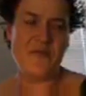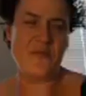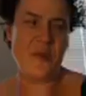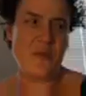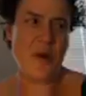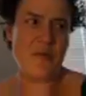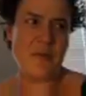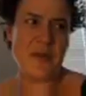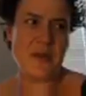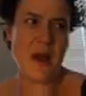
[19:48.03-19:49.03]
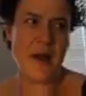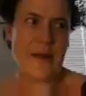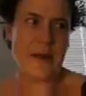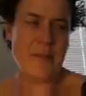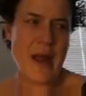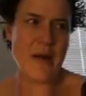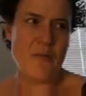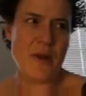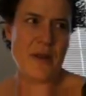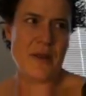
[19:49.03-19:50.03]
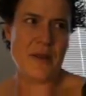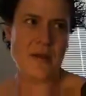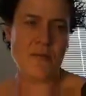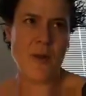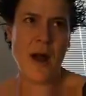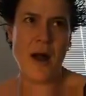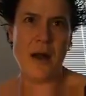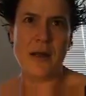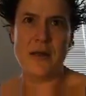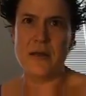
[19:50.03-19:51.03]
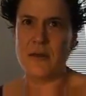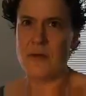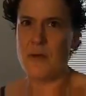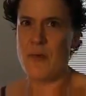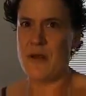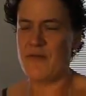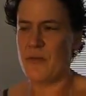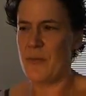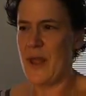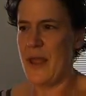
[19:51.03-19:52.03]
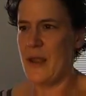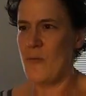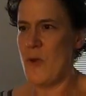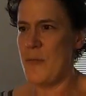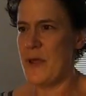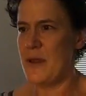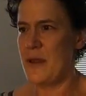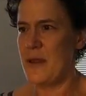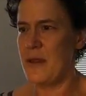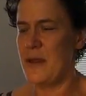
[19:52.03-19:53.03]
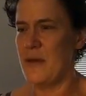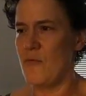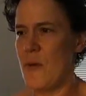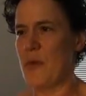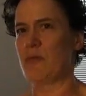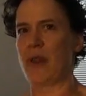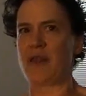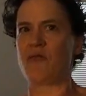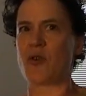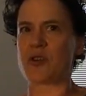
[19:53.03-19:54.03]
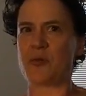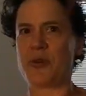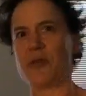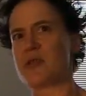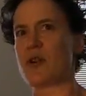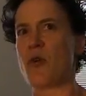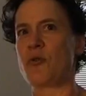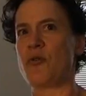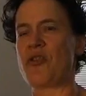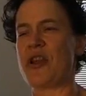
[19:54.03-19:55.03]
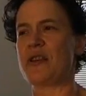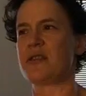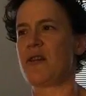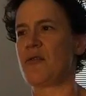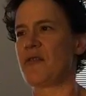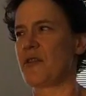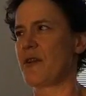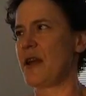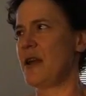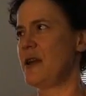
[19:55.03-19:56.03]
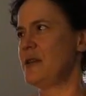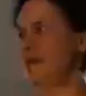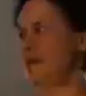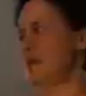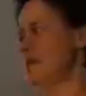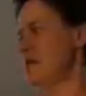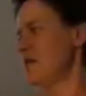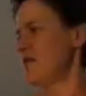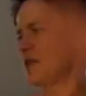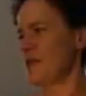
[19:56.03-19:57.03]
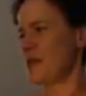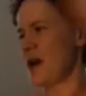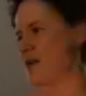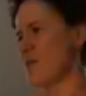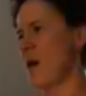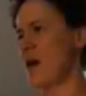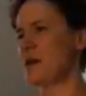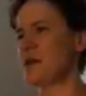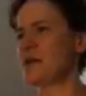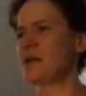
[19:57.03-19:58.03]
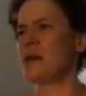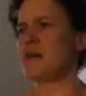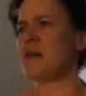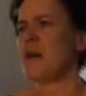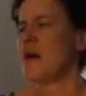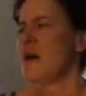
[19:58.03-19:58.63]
with what we've been talking about with Iraq, you went from like women were like forced to put those total things all over their heads and over their entire bodies. So